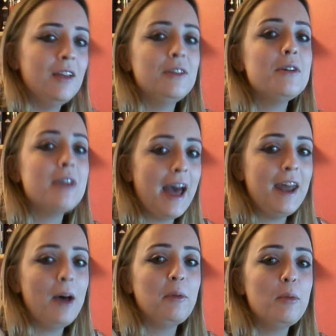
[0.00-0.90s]
So you can
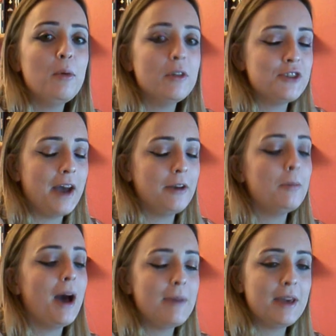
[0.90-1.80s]
help support the channel
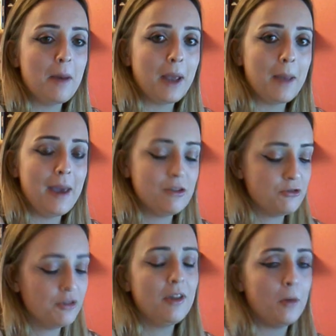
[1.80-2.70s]
by becoming a
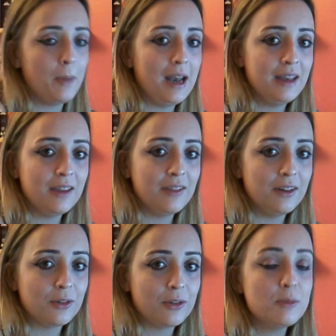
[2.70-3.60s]
patron. There'll be a link in the
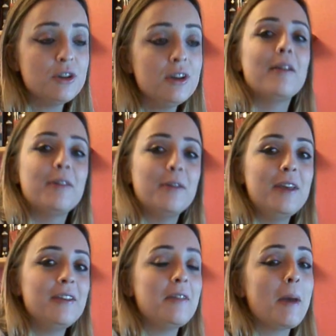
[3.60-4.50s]
description. So
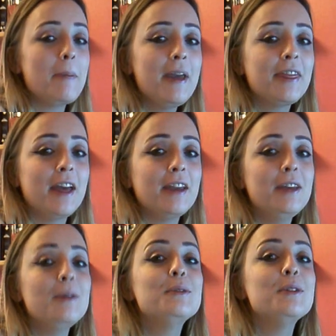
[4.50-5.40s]
this is my big
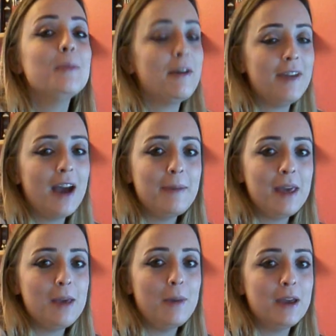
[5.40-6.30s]
thank you to my
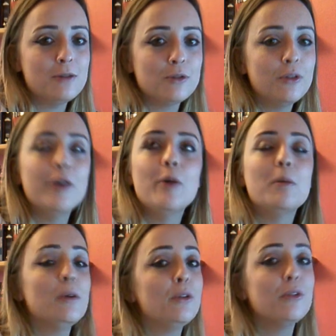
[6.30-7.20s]
VIP patrons who
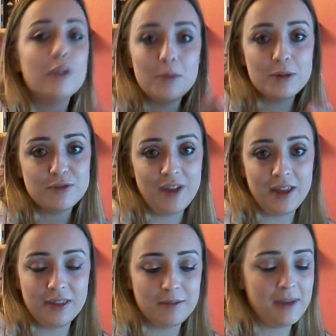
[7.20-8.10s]
have put so much
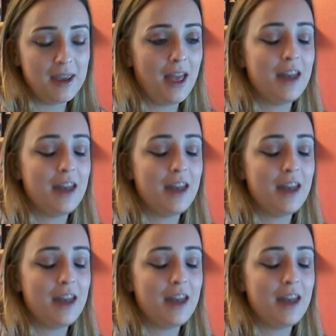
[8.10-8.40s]
faith in me.